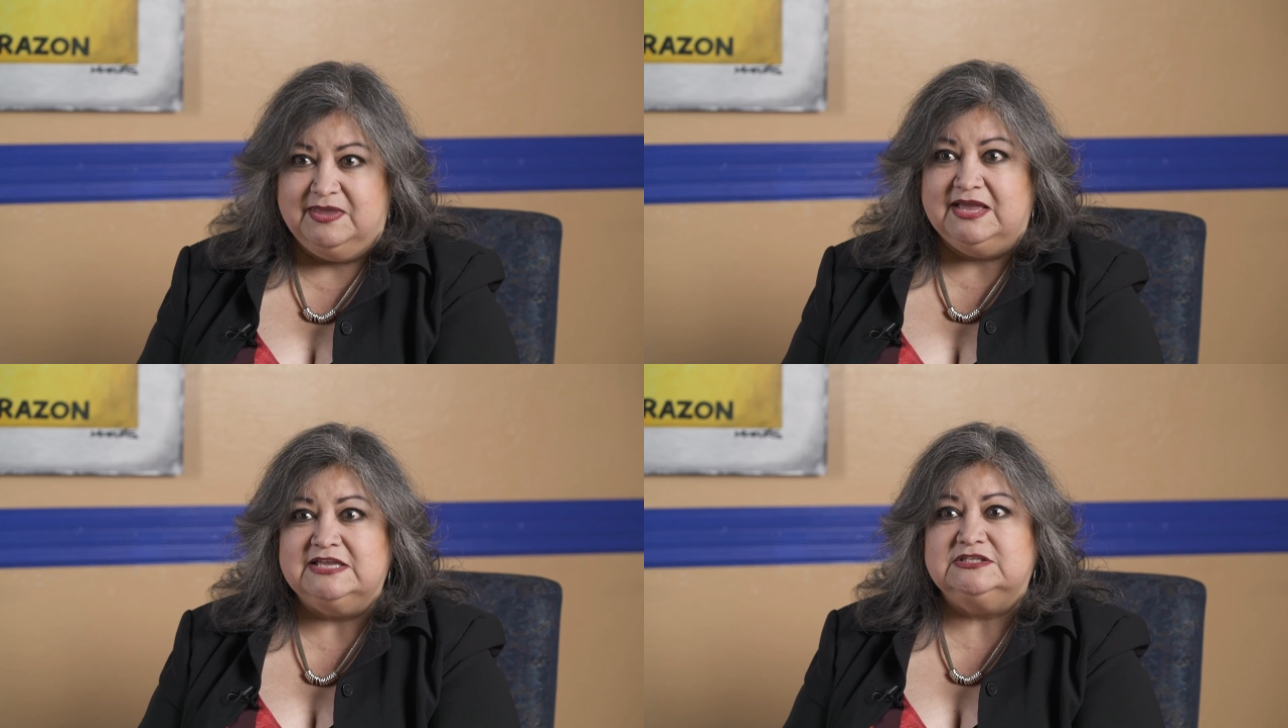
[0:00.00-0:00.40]

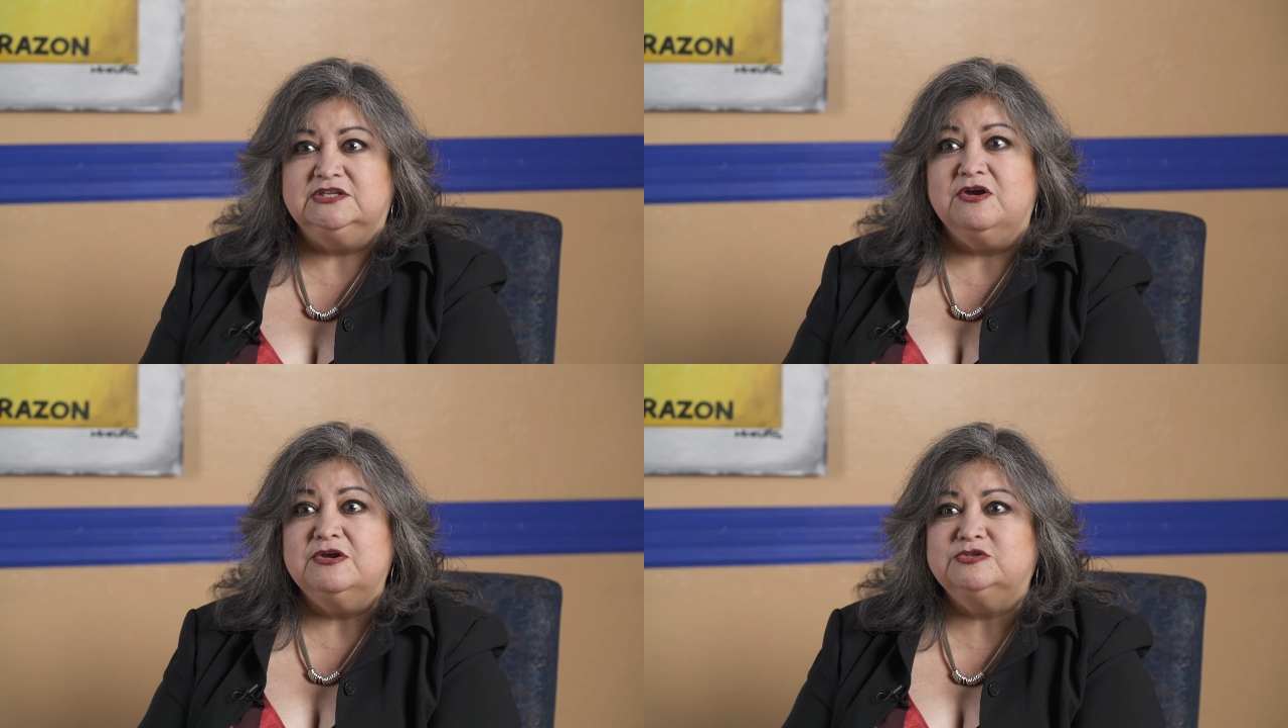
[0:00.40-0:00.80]
because
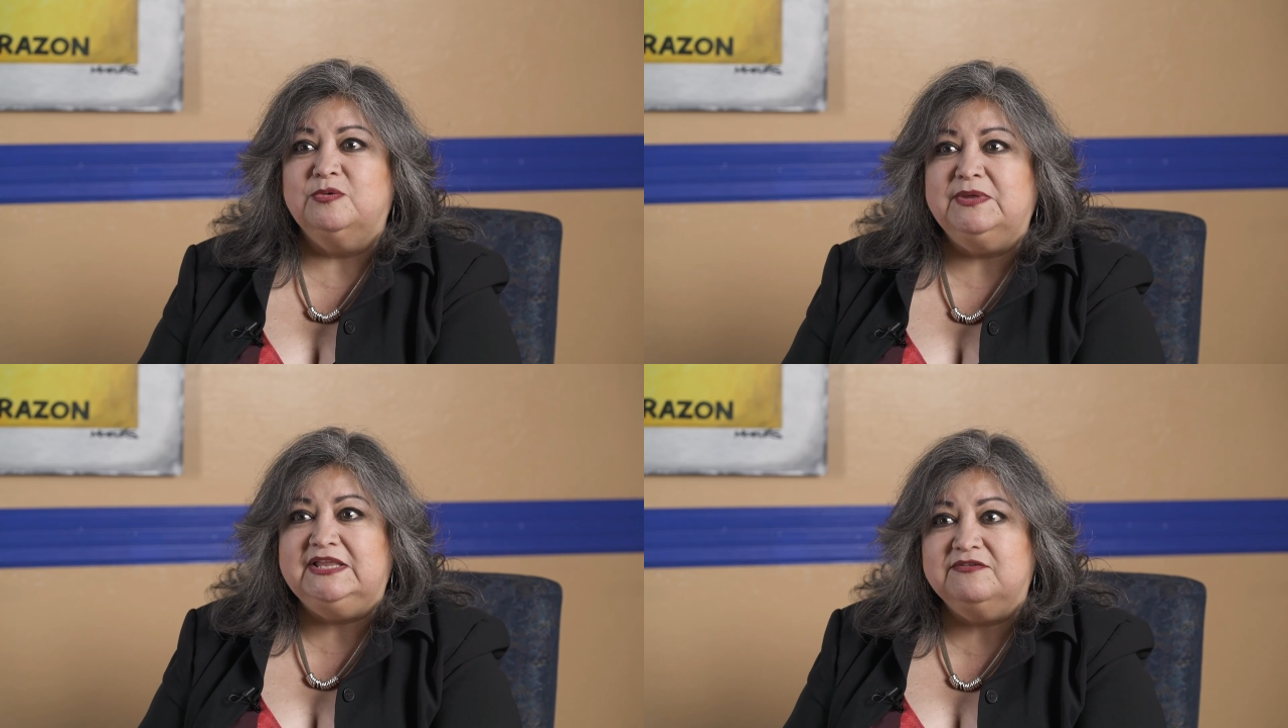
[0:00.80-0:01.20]
there are so
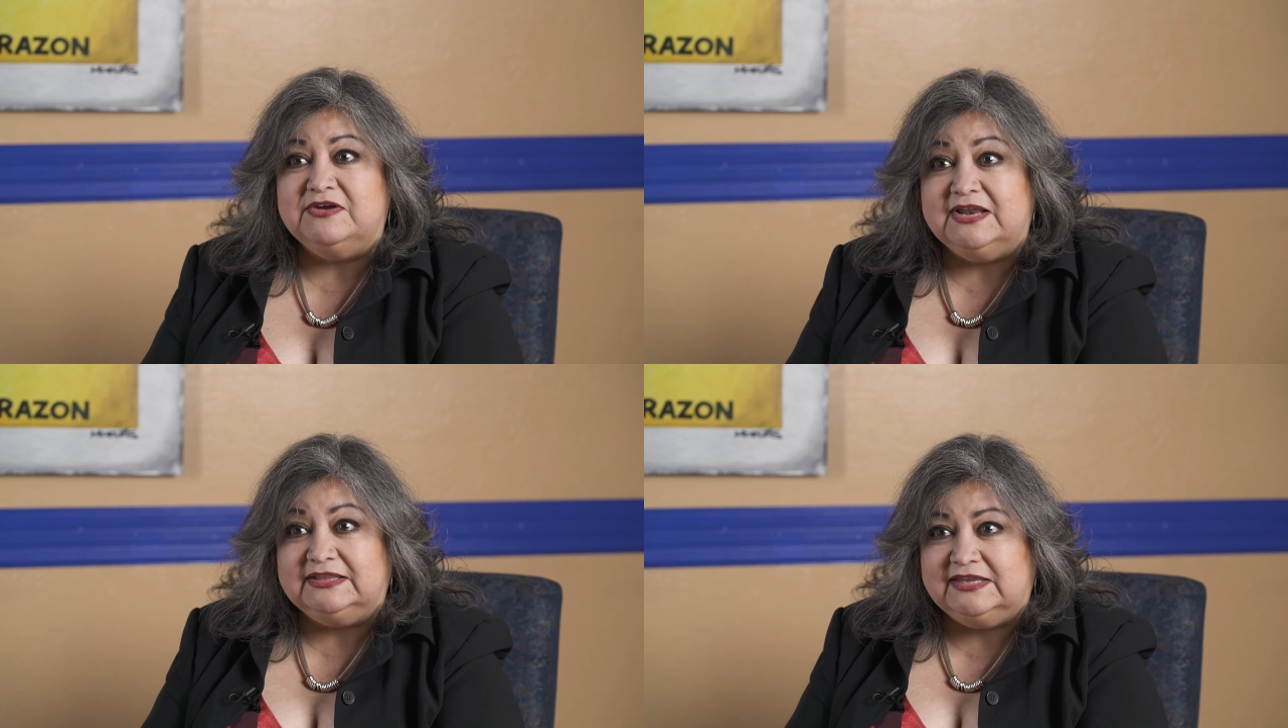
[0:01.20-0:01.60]
many
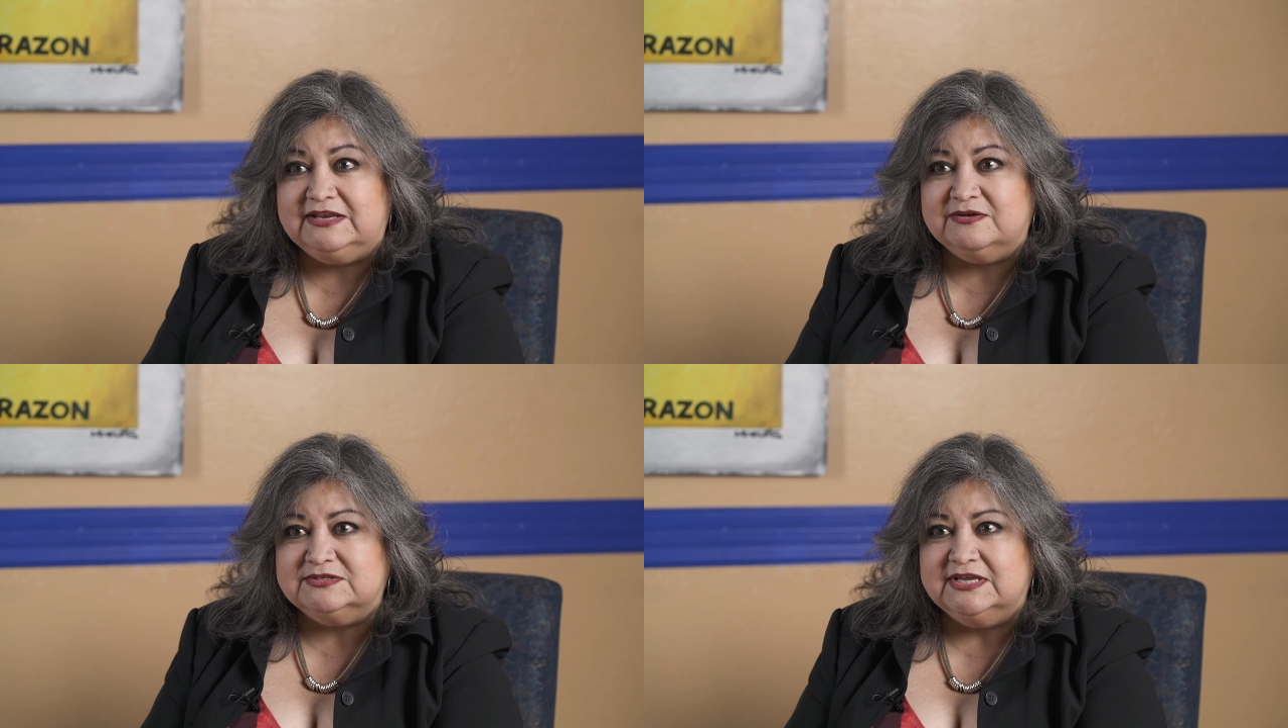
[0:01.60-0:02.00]
different
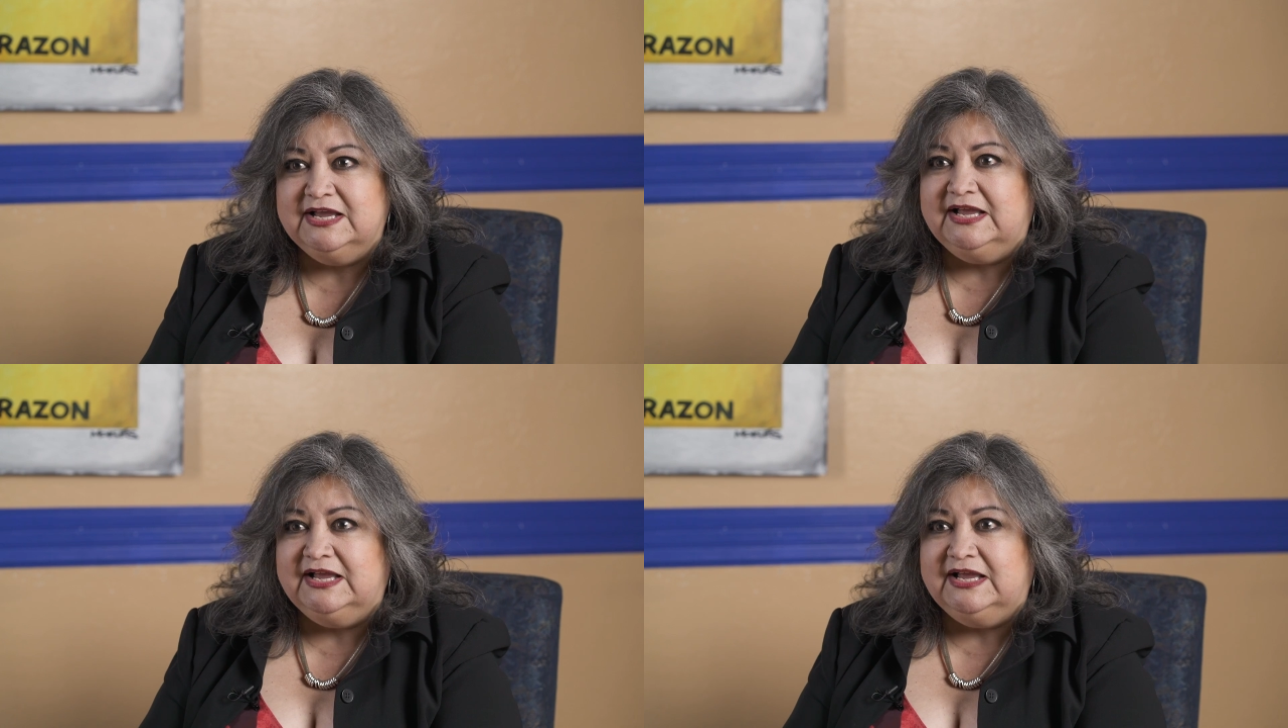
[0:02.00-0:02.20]
Latinos,